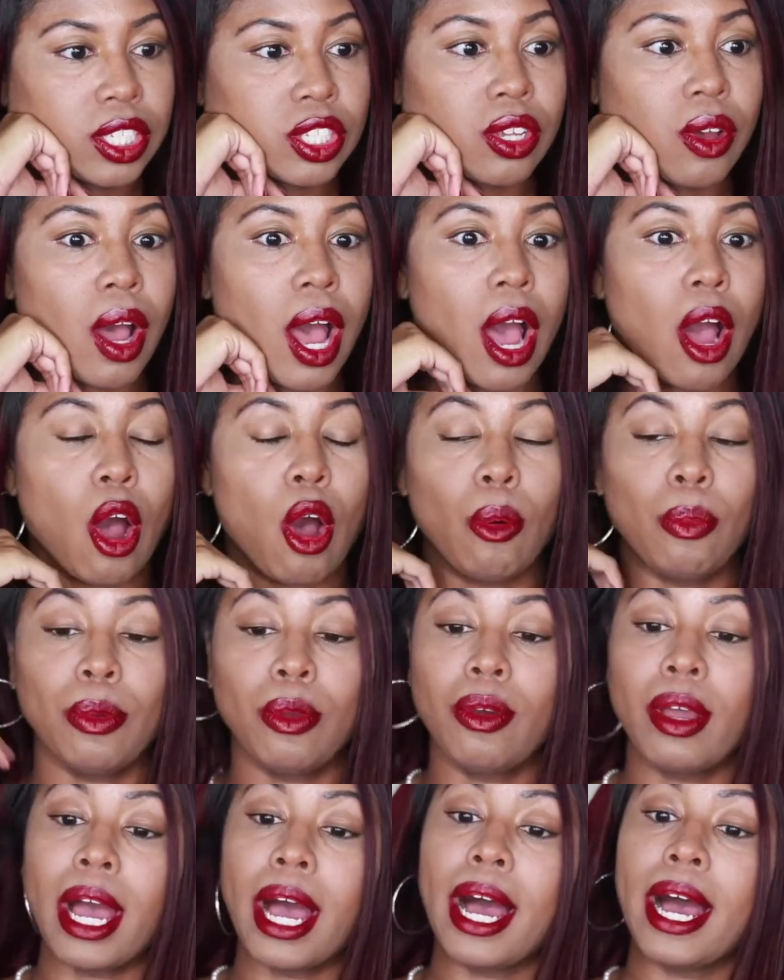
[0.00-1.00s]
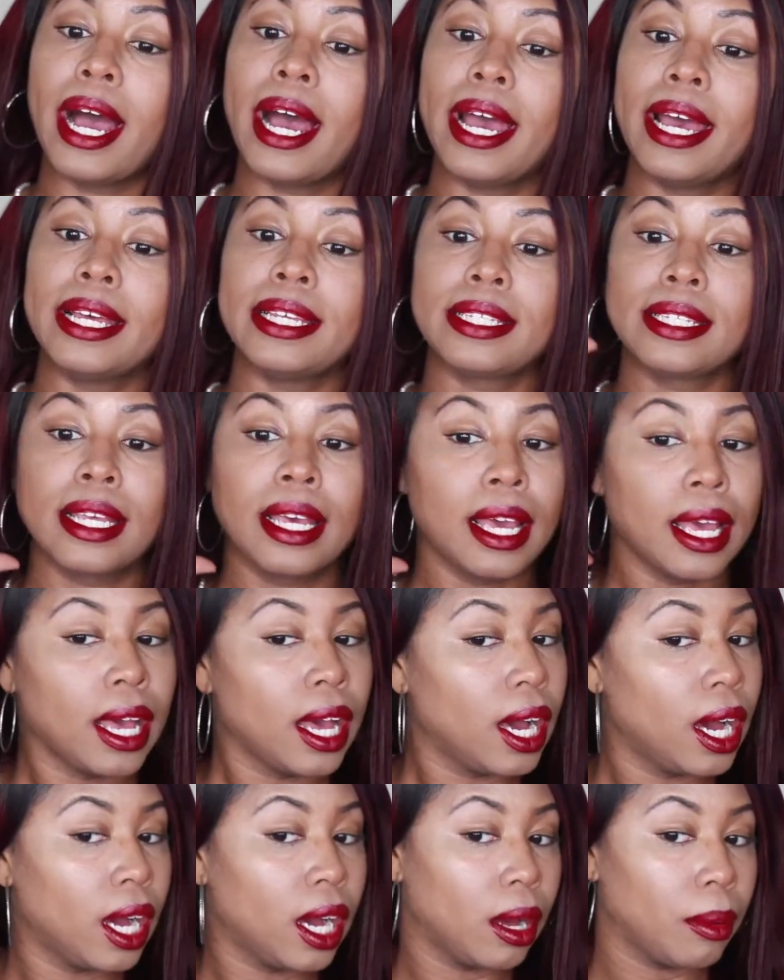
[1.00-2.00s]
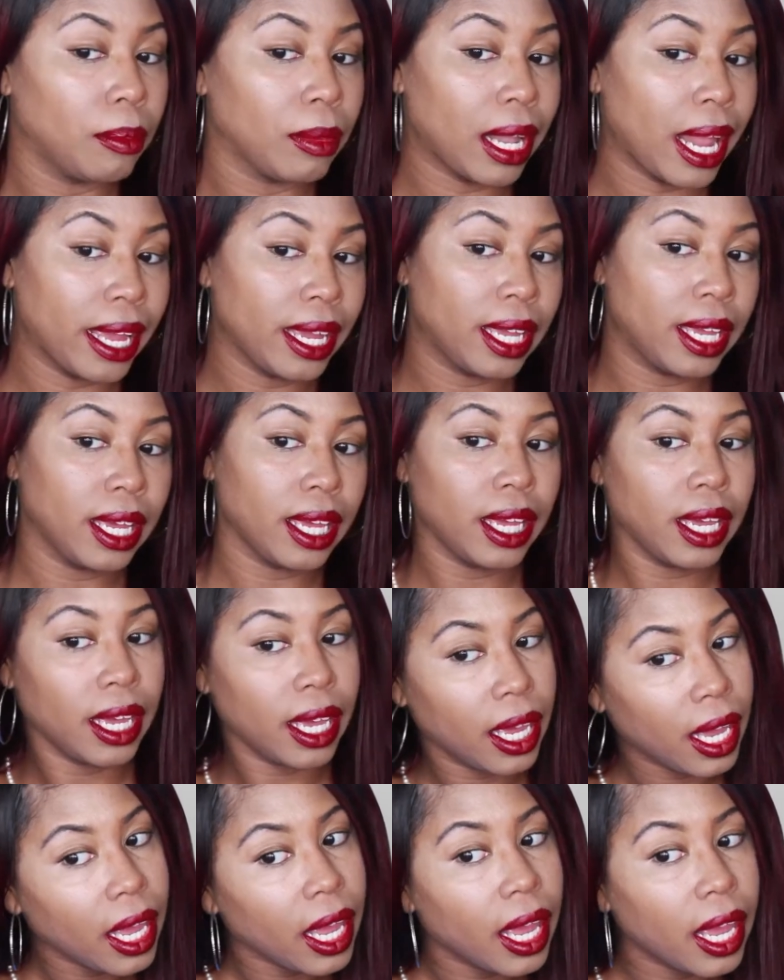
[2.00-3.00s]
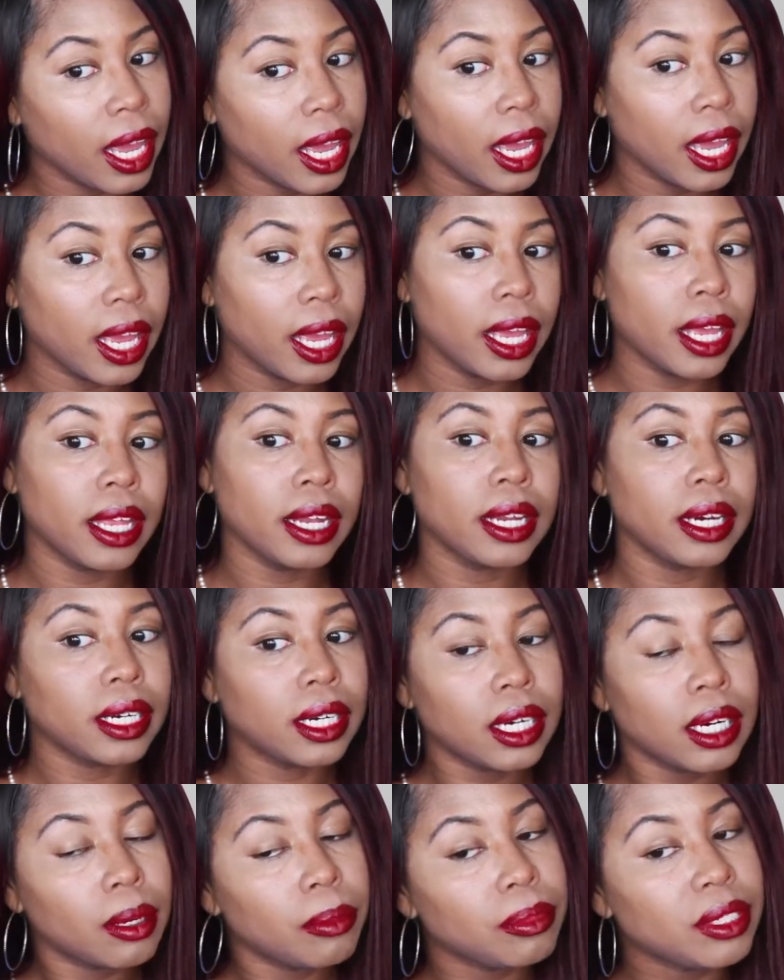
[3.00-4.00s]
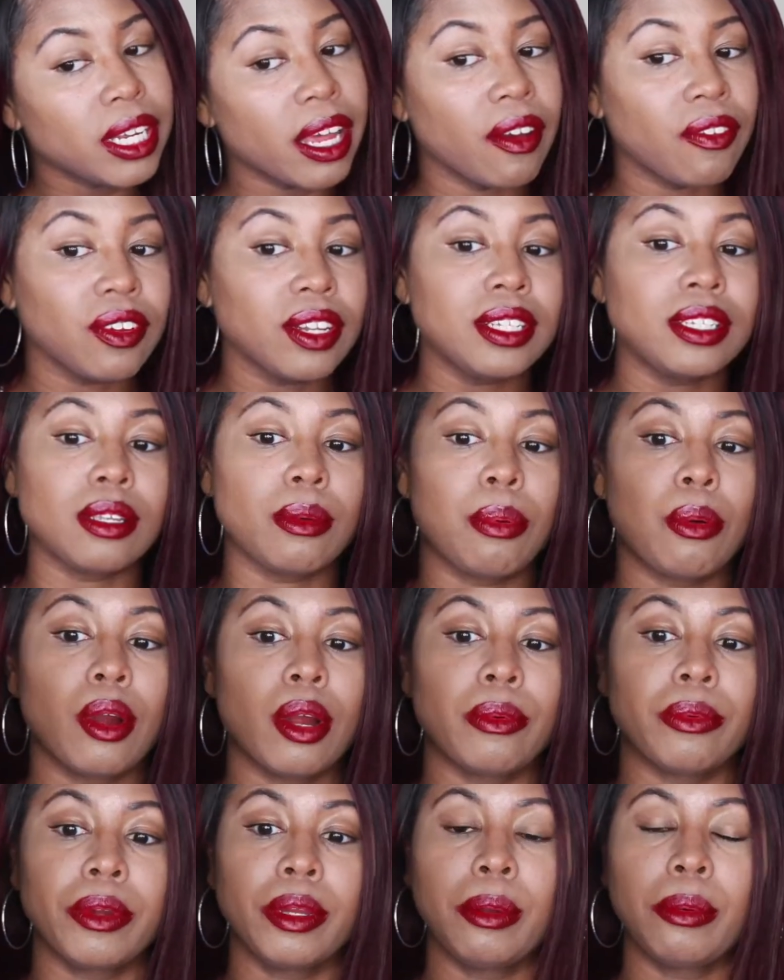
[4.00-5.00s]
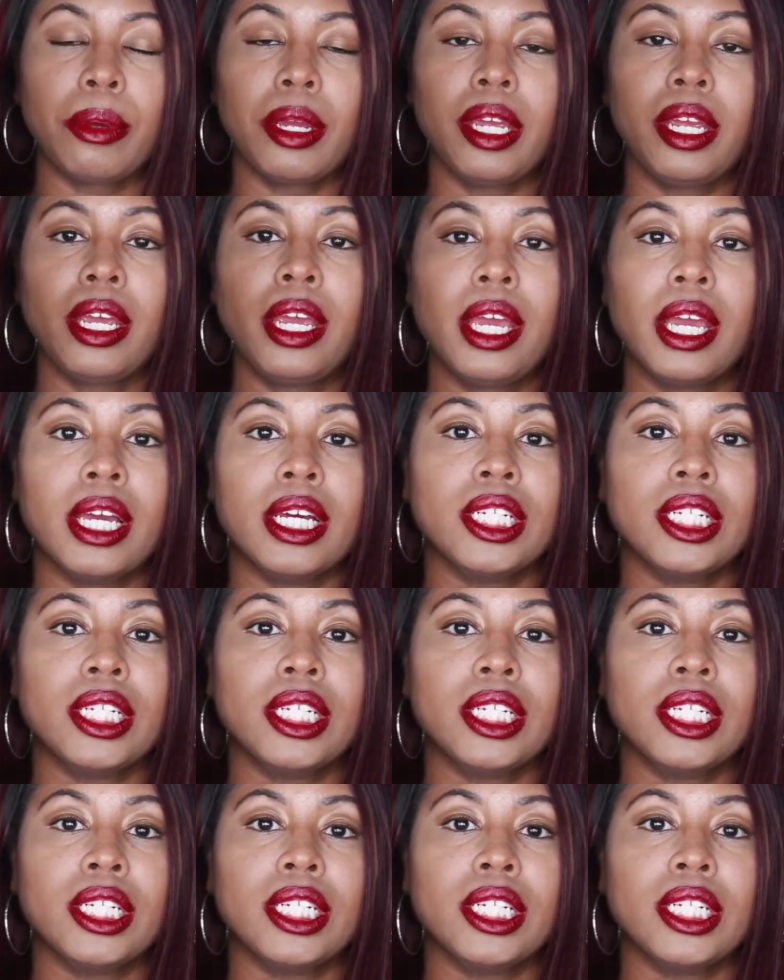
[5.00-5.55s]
So I hope you guys like it, and definitely support Riri.